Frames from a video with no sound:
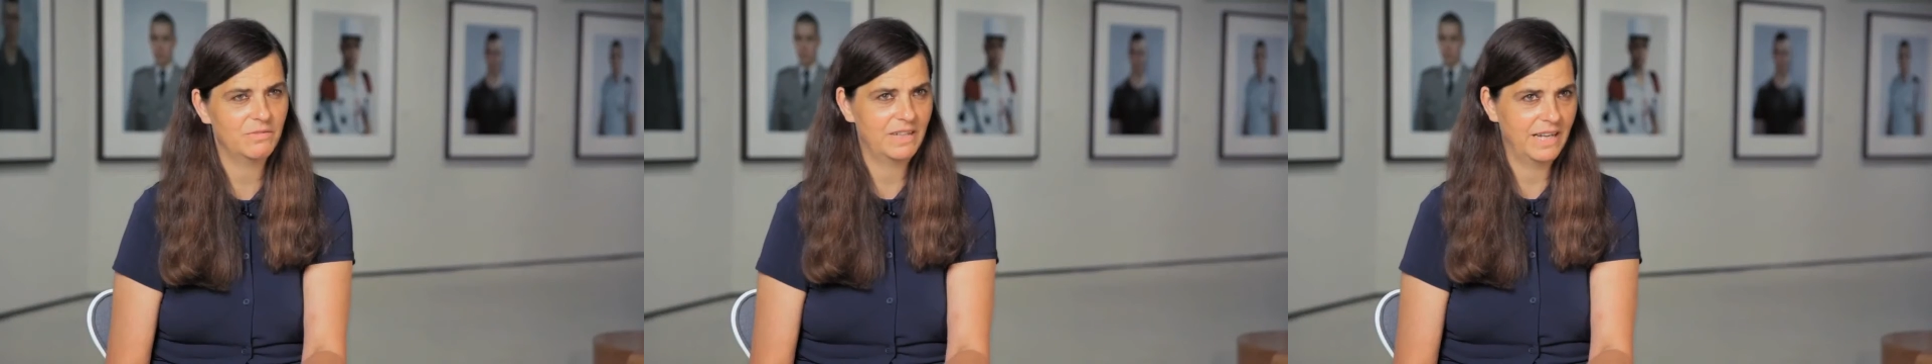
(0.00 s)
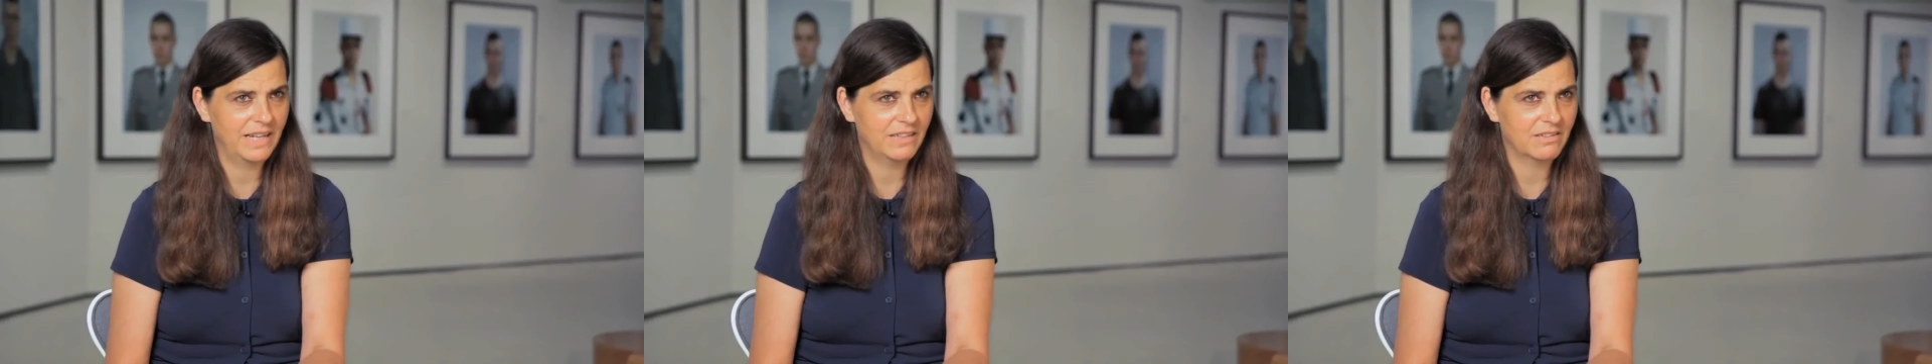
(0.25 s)

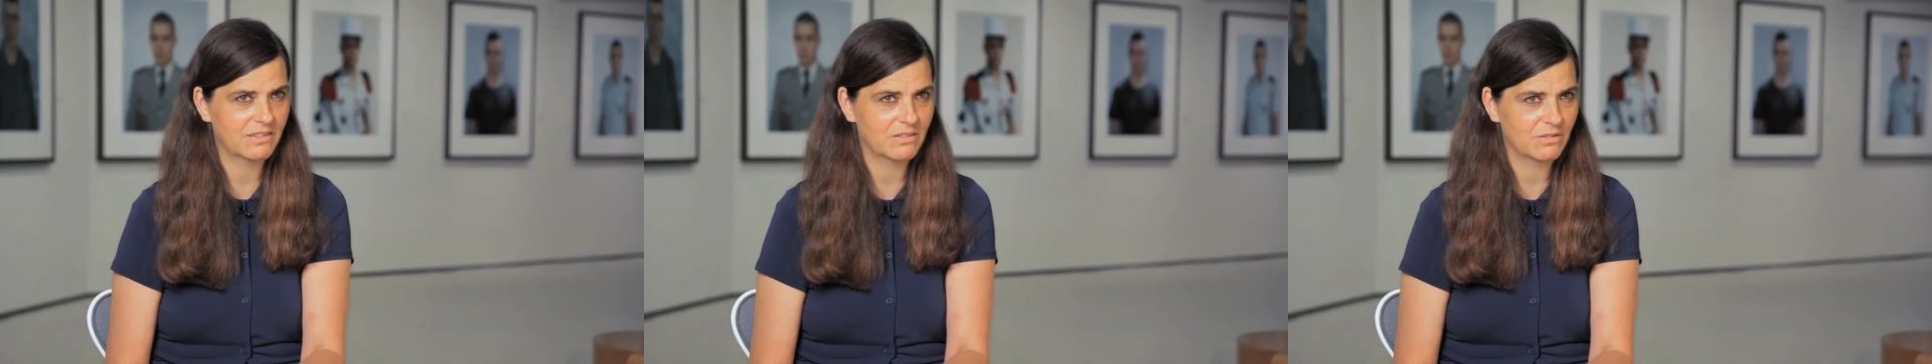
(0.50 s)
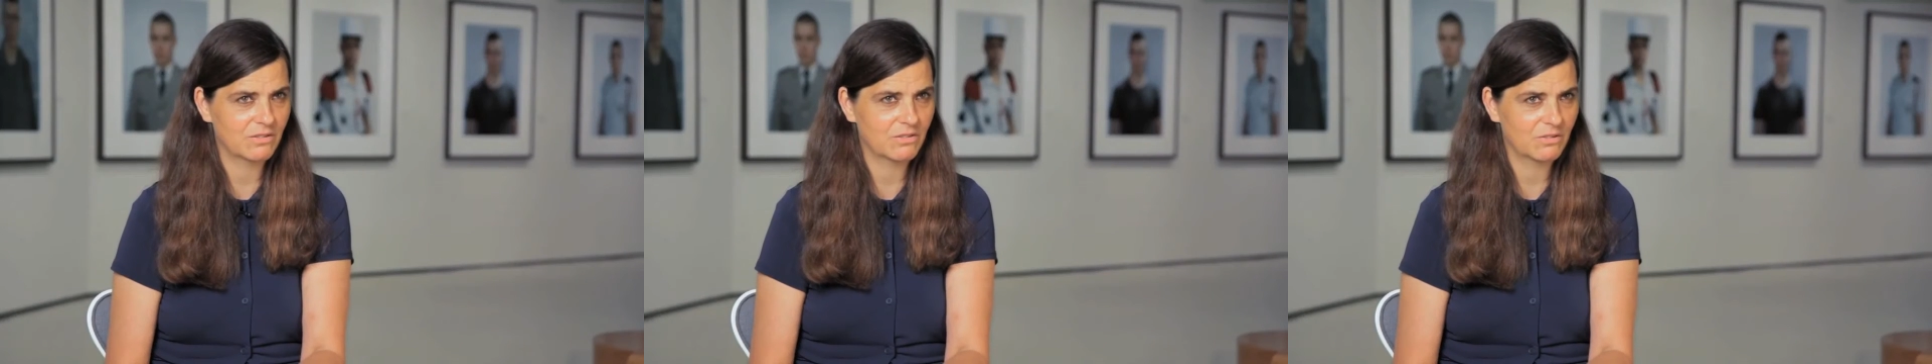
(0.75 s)
relate
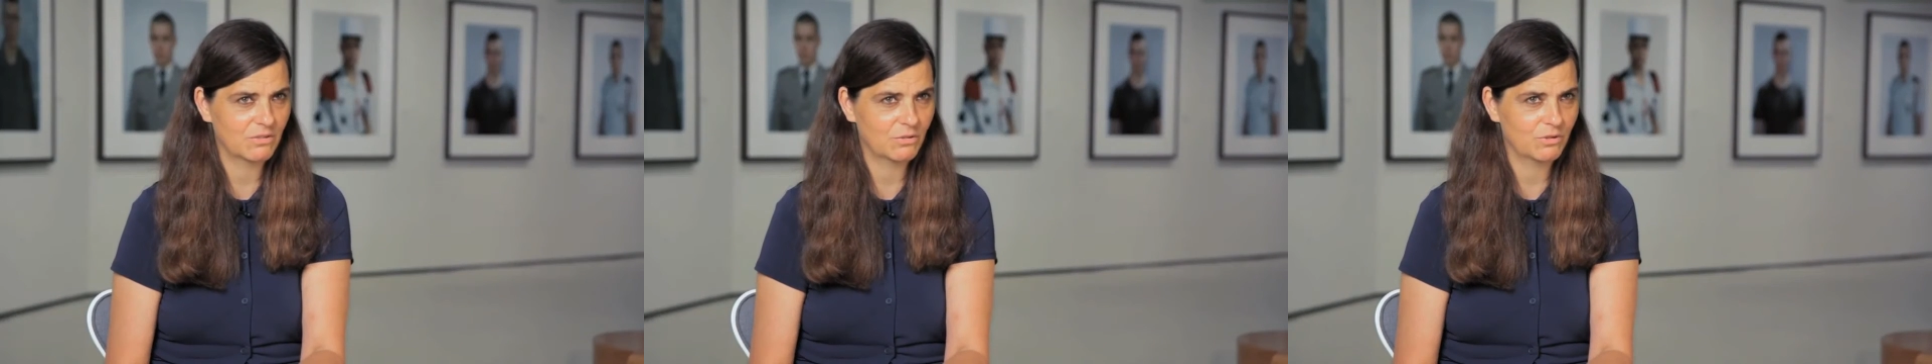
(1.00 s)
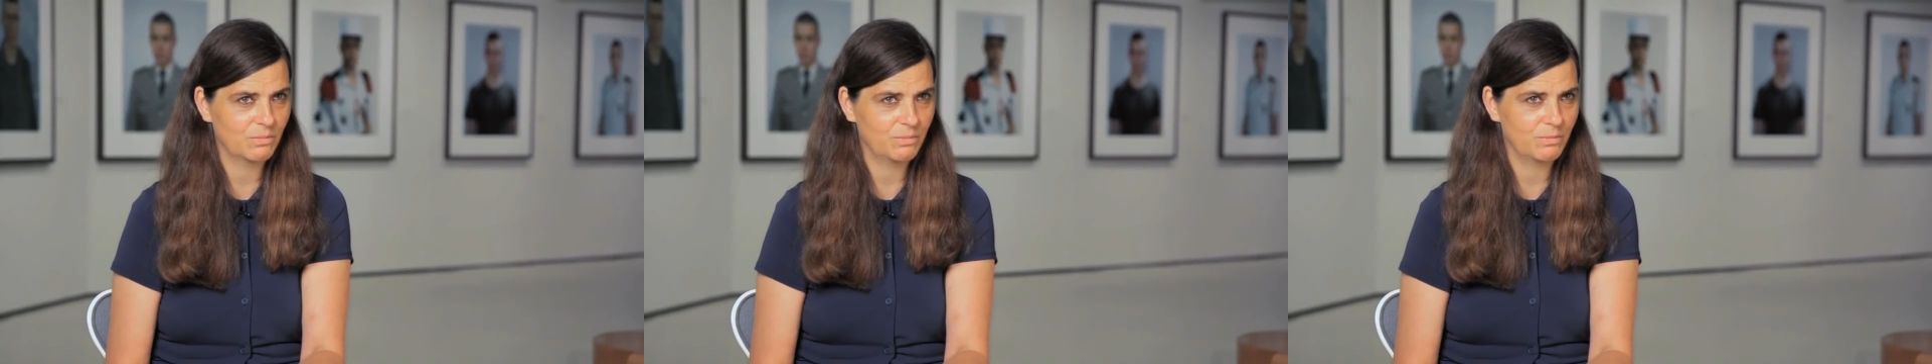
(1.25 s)
to
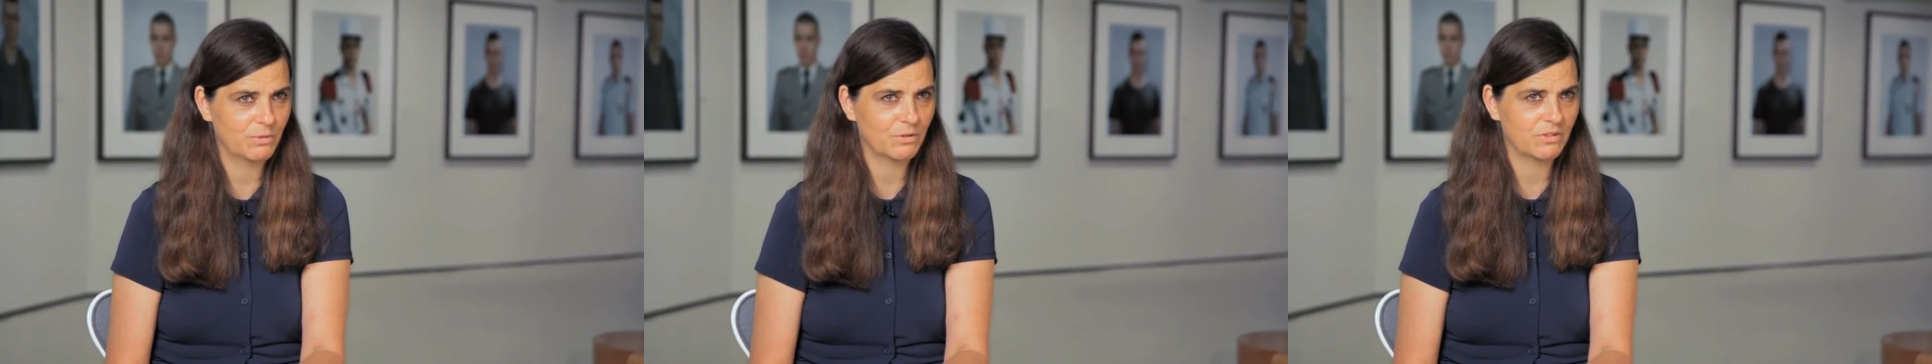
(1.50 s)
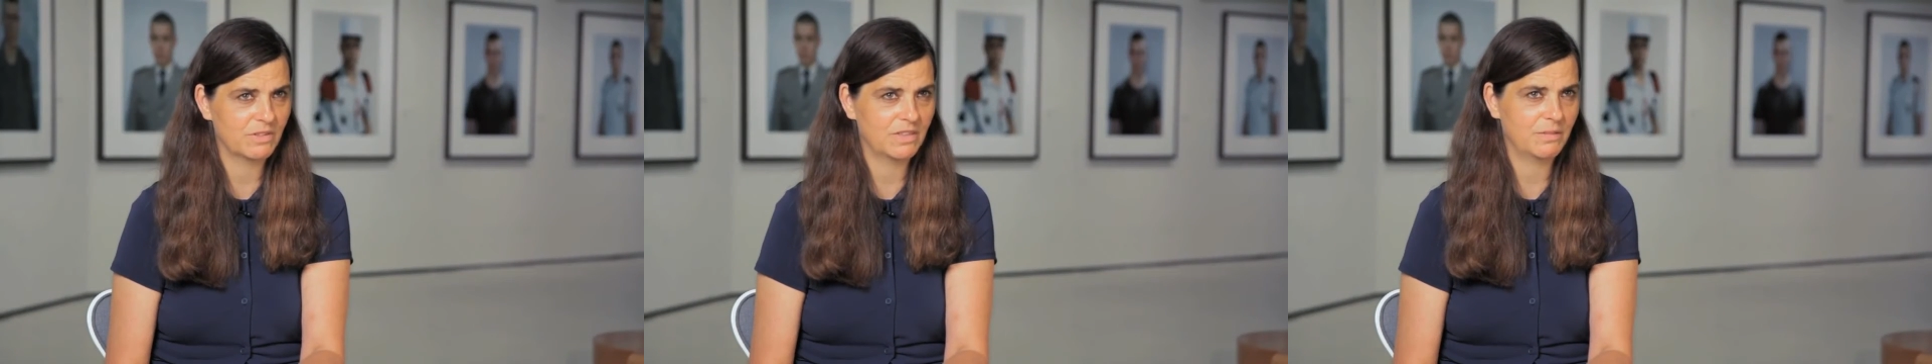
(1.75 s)
the
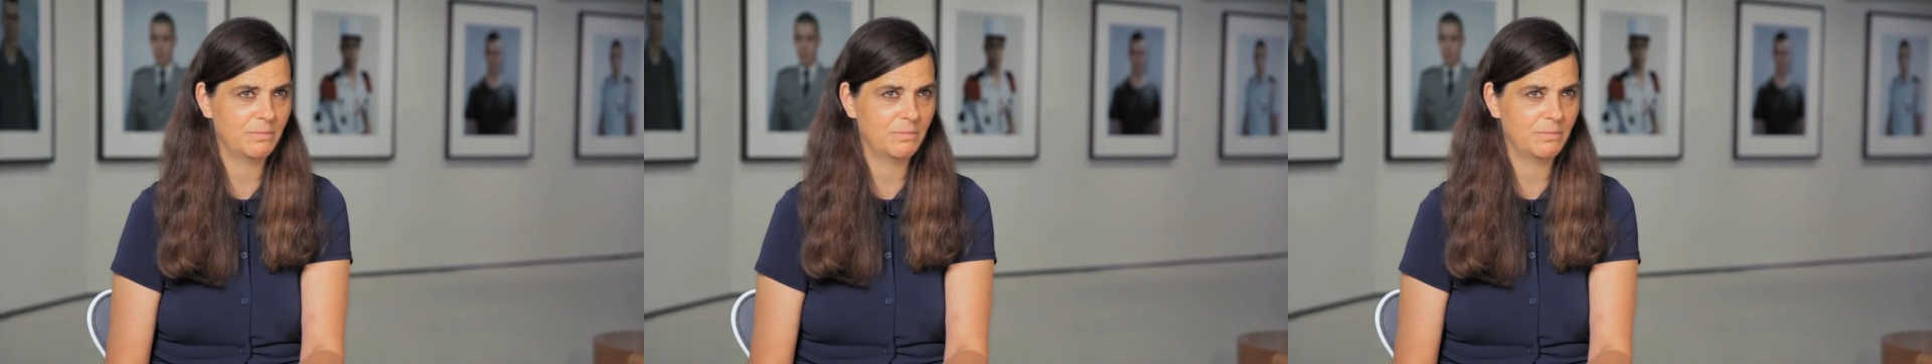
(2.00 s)
person in the